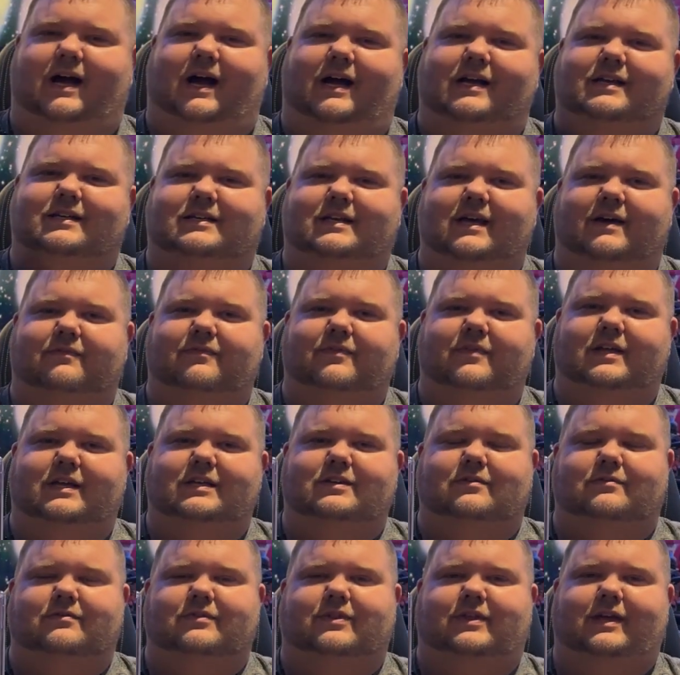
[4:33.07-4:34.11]
definitely
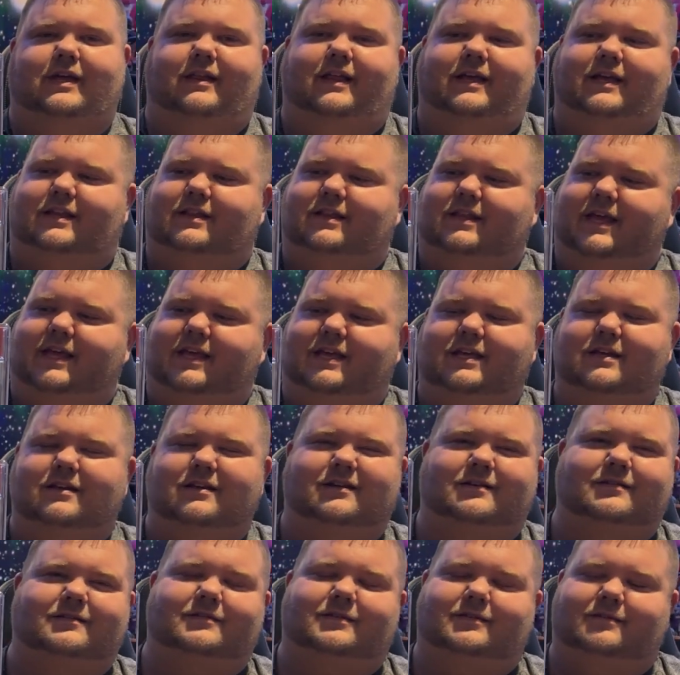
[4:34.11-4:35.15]
don't think like the
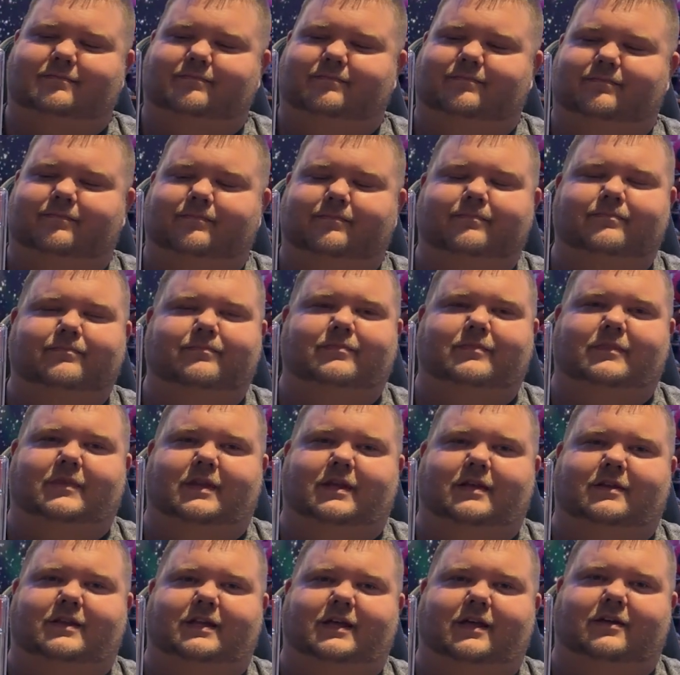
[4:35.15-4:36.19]

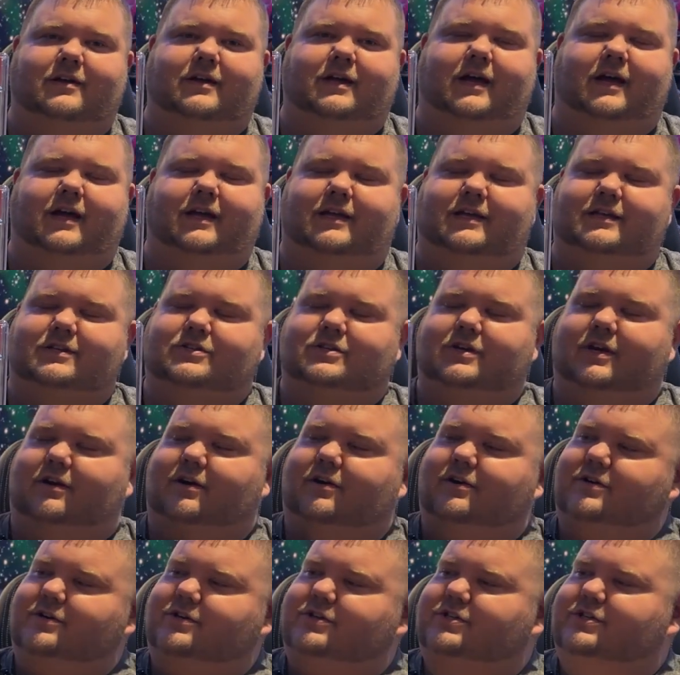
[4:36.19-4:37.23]
other guy, he
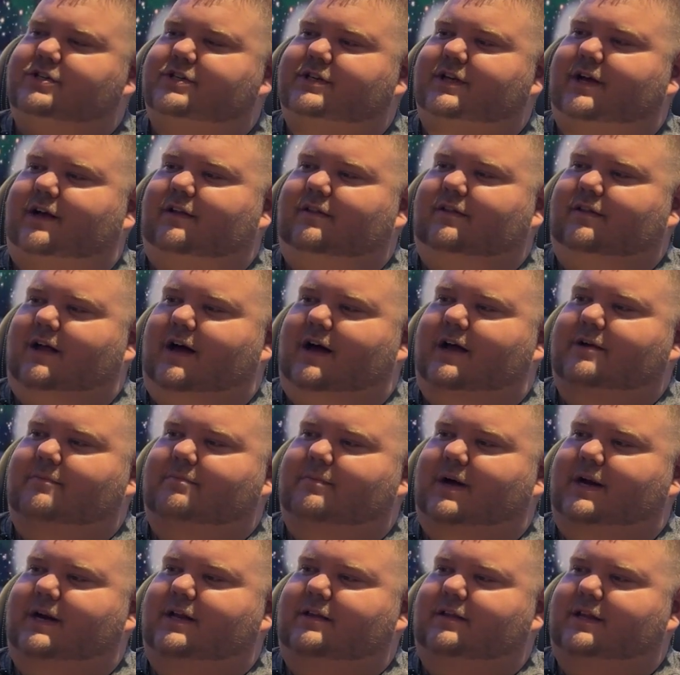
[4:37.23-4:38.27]
charged a lot of
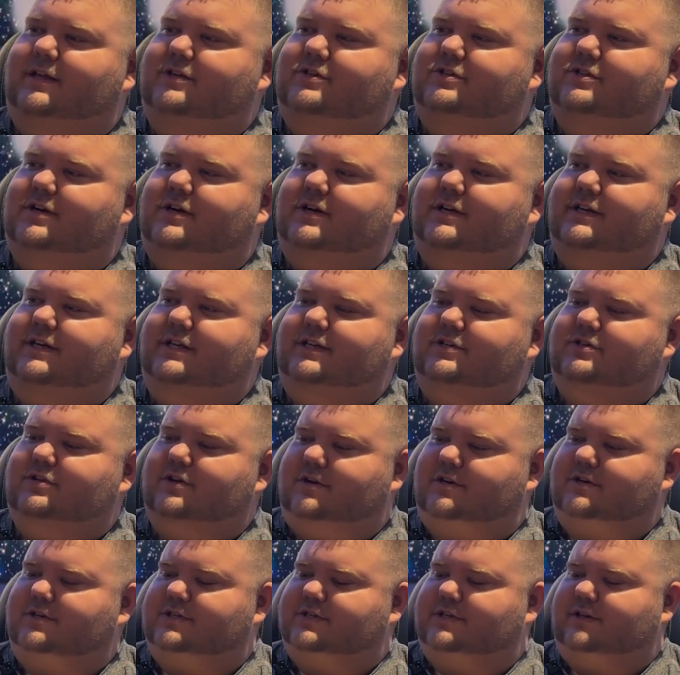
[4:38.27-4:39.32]
money. Like John, he
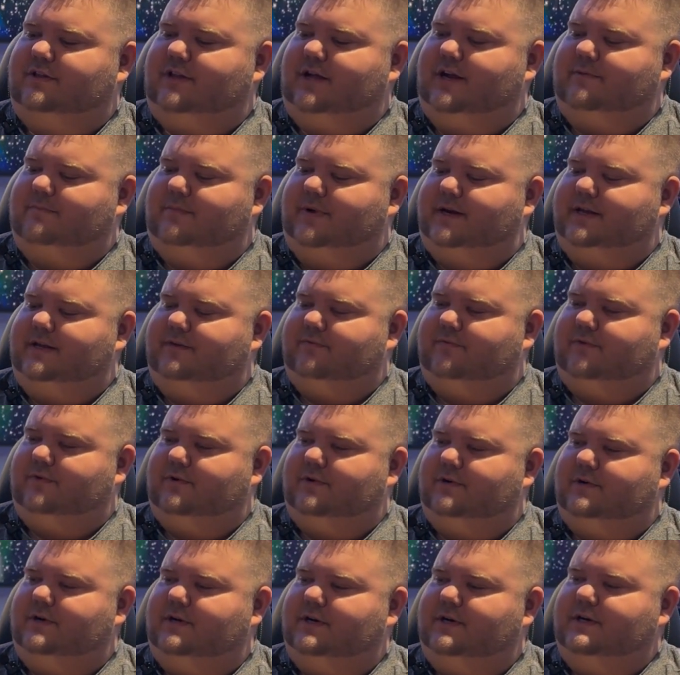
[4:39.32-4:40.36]
charged a lot of money
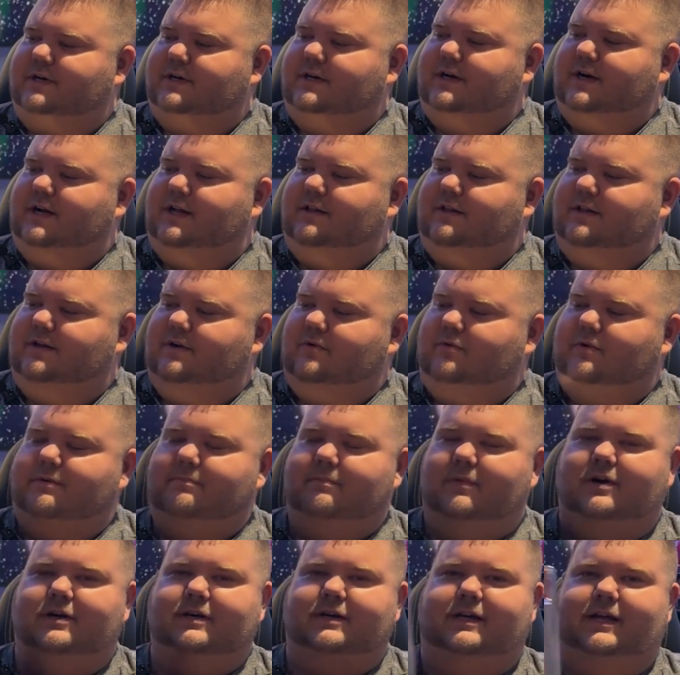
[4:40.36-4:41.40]
for a little
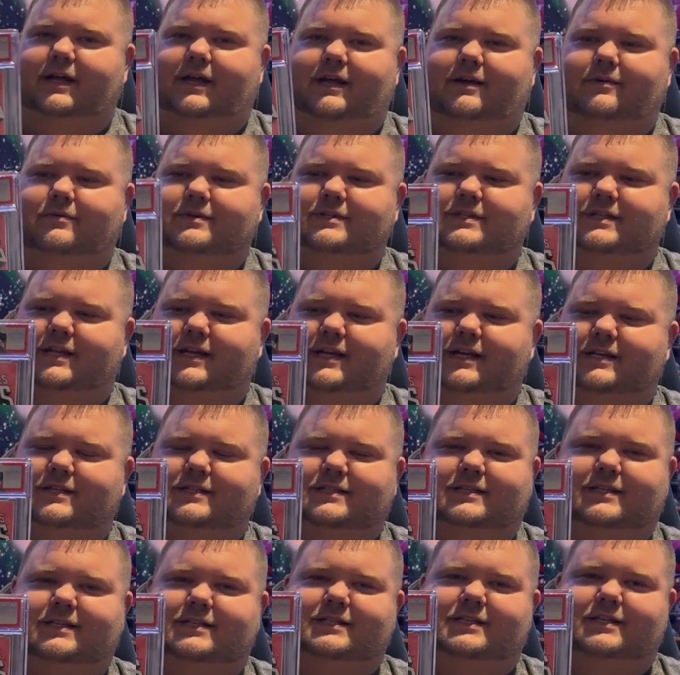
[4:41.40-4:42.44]
remark. It was like
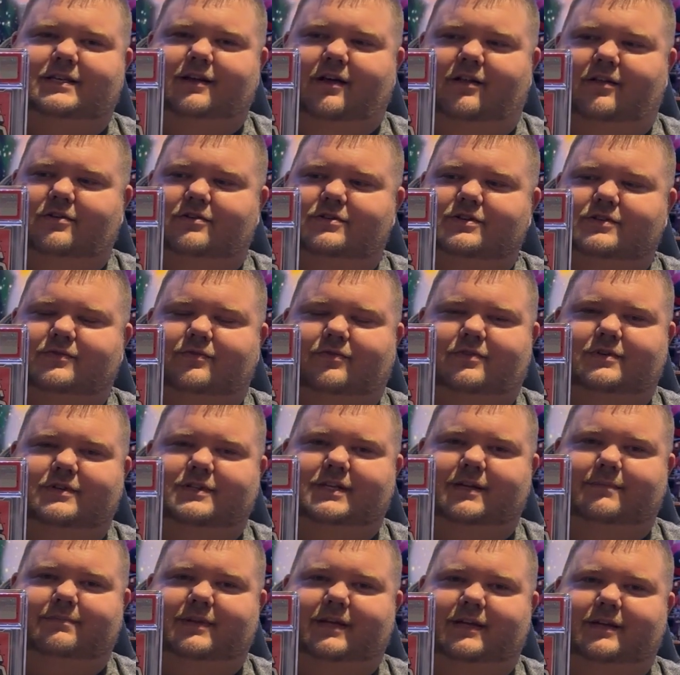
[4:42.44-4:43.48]
$60 for
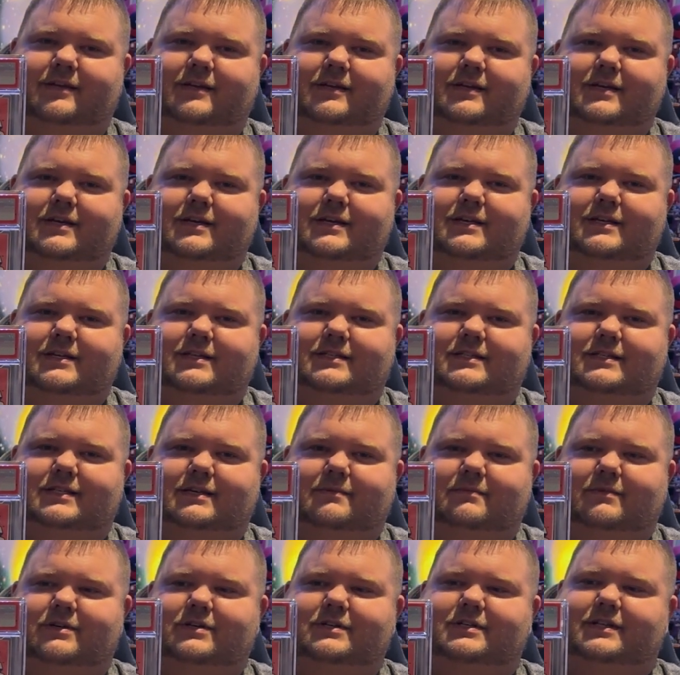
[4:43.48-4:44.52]
something
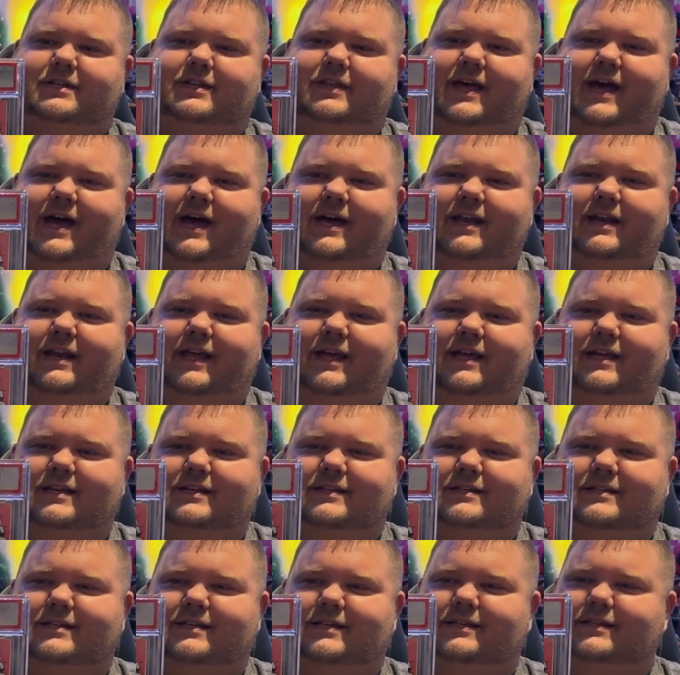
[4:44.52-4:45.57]
similar to that,
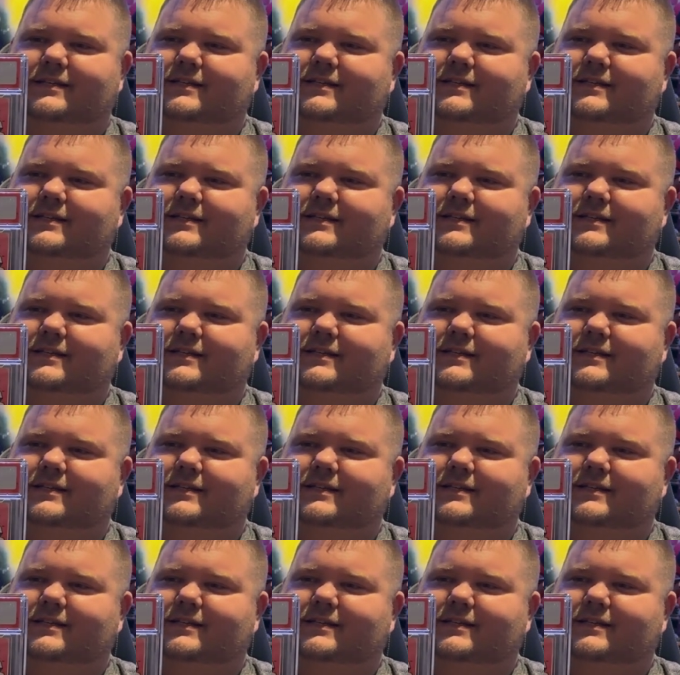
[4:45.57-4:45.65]
and